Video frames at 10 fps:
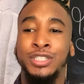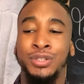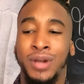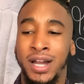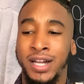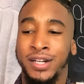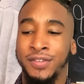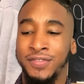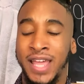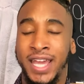you
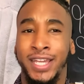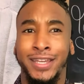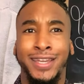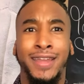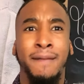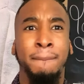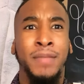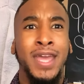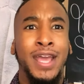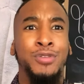of, like,
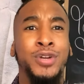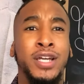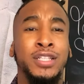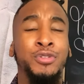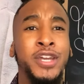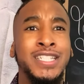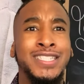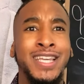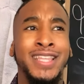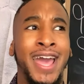you could you can
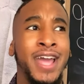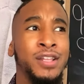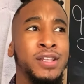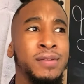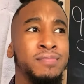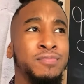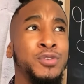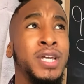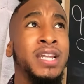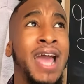see that,
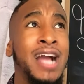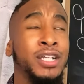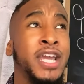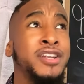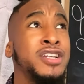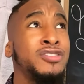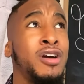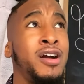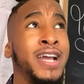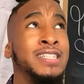you can hear their
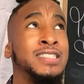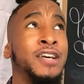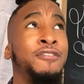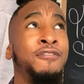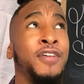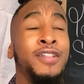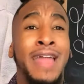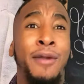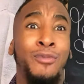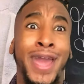song and still feel
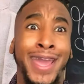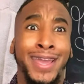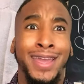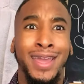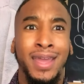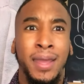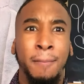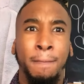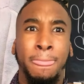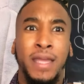that way
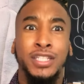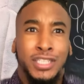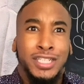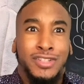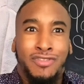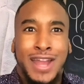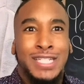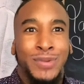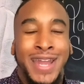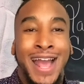just
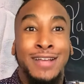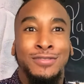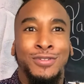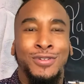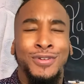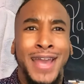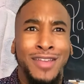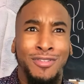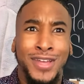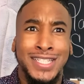graduating high school,
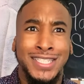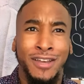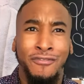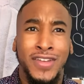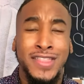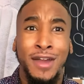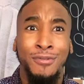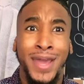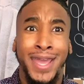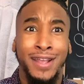and you can still feel that
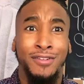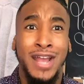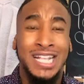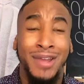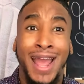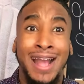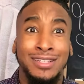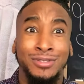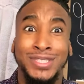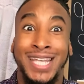way graduating high
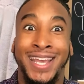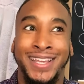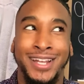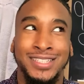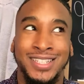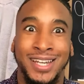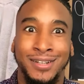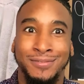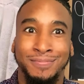school ten years ago.